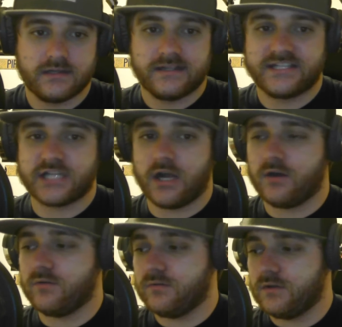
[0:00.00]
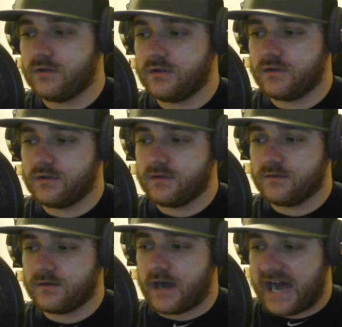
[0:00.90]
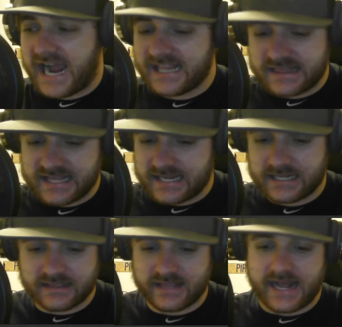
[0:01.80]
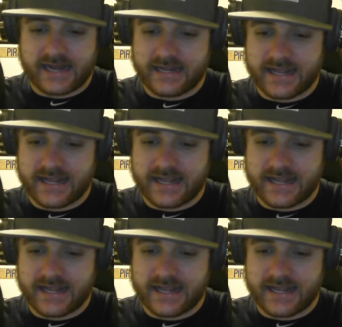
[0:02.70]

So I think that